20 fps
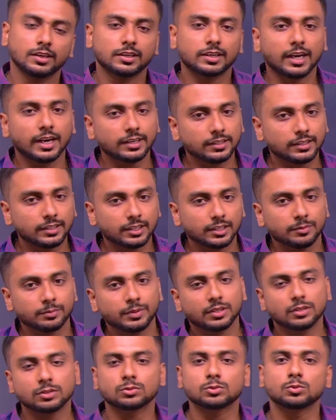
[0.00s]
Can there
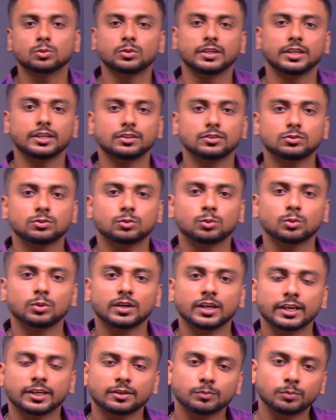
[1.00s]
be students who
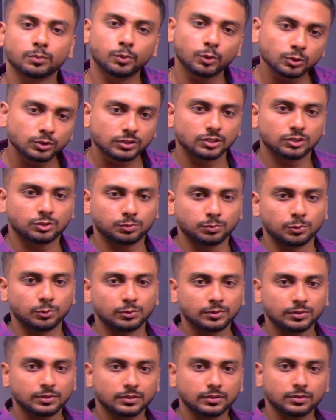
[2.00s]
like both the
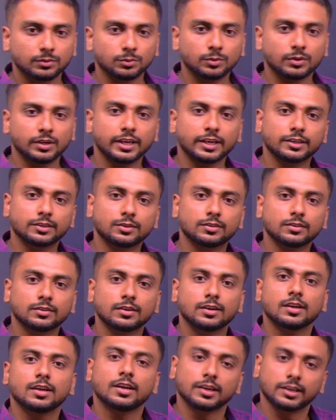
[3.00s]
sport, who like
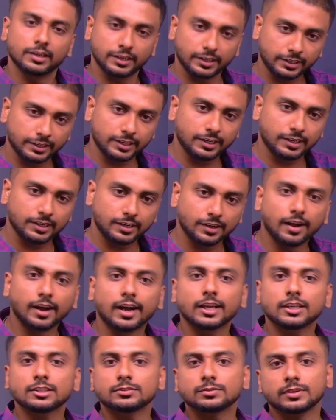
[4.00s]
cricket
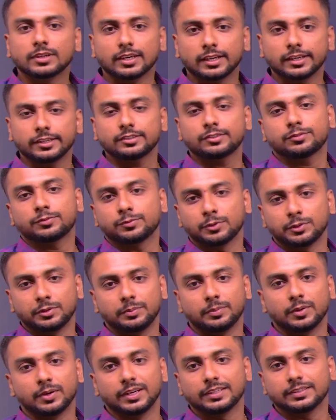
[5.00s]
as well as
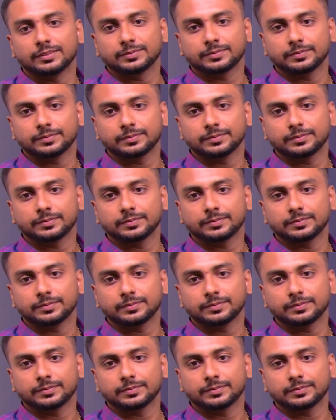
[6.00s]
football?